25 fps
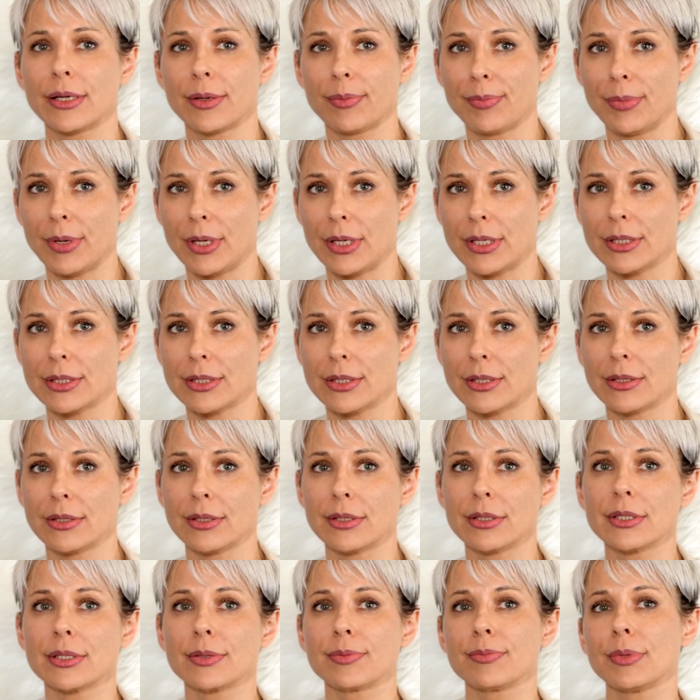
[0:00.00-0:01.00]
medicine,
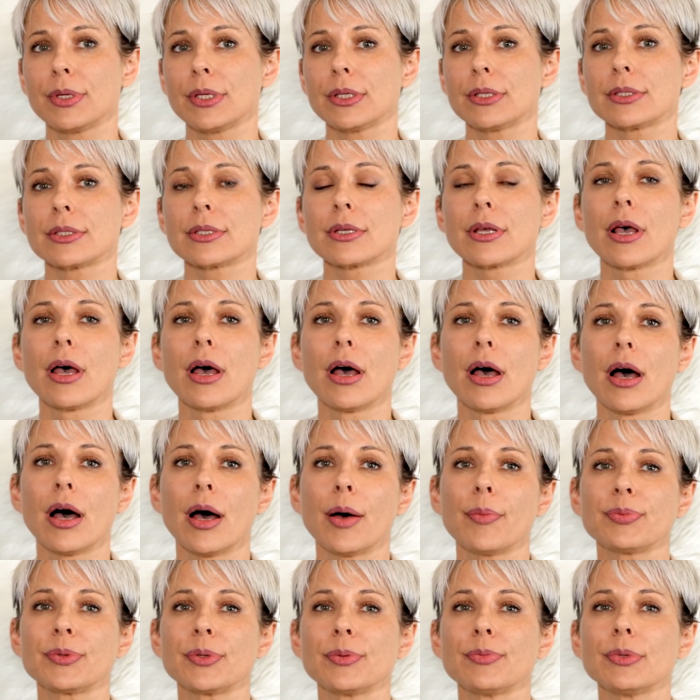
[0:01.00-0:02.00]
it means
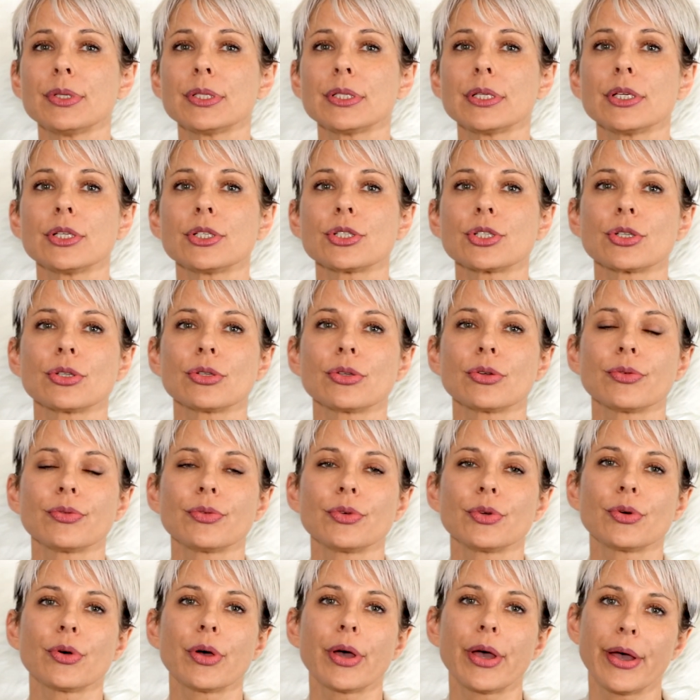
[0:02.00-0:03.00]
optimization of
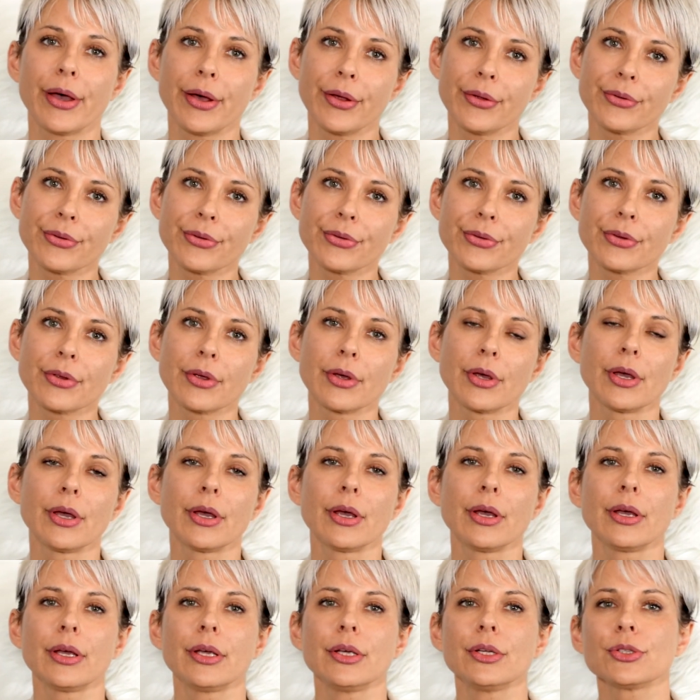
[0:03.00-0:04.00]
your health,
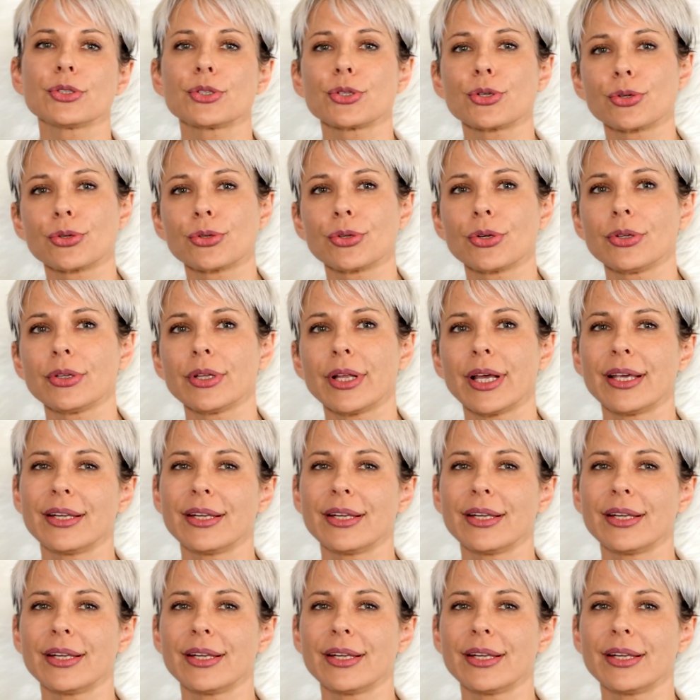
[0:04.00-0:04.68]
internal and